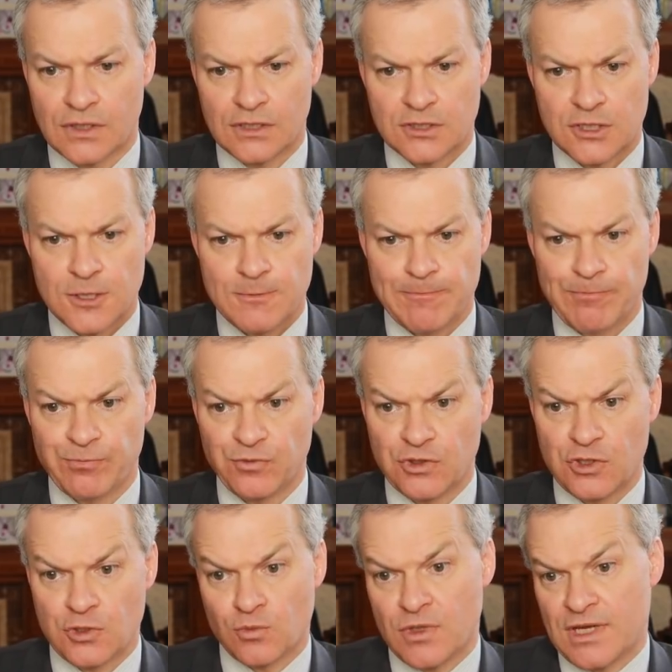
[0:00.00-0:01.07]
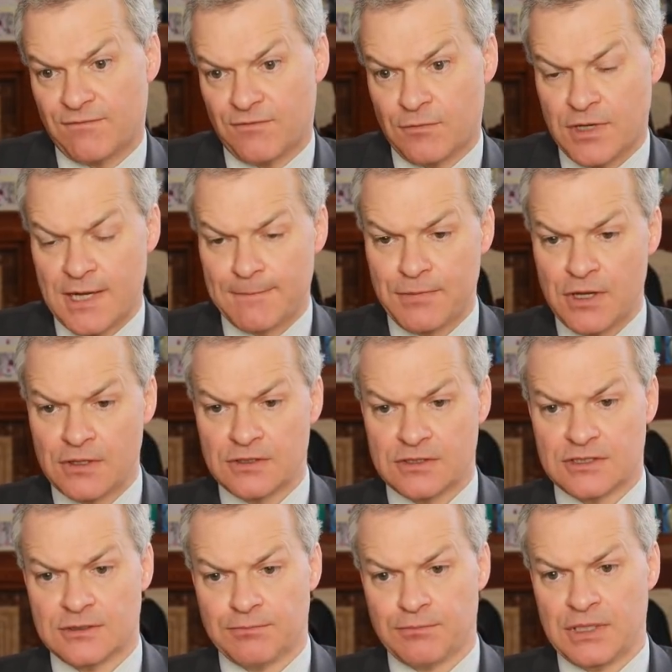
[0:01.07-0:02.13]
So just wait for my
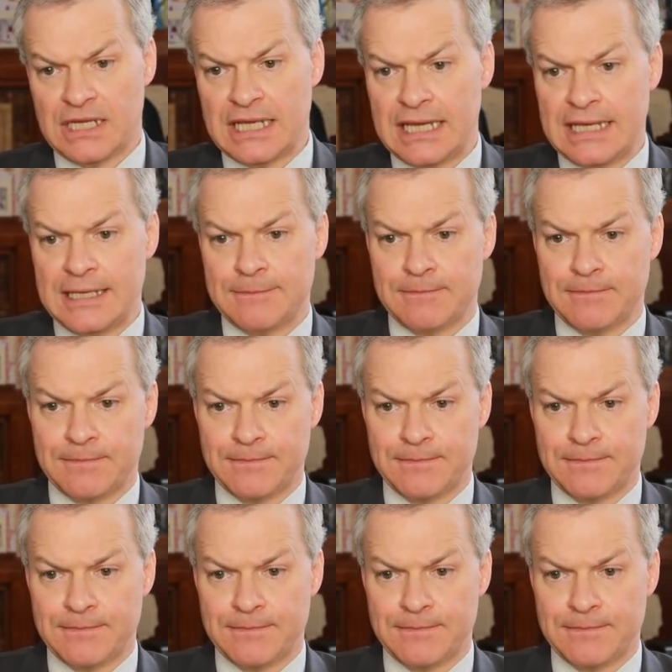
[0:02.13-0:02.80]
opponent to play